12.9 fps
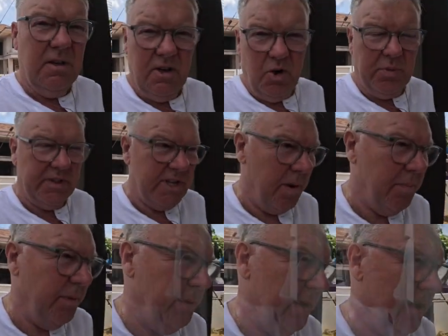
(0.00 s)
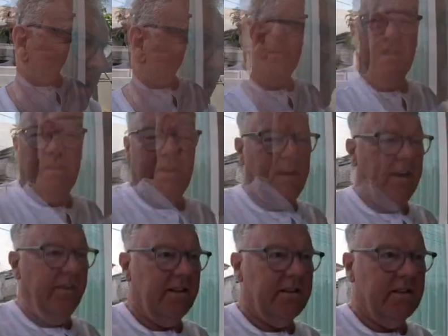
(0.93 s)
Hope he's happy with that.
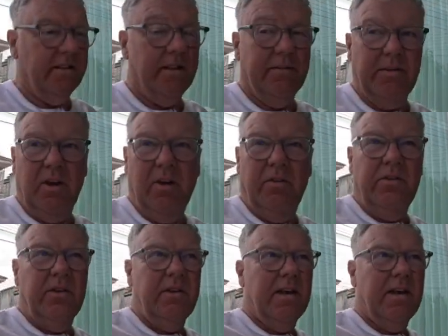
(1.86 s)
Yeah, that's it, they've gone.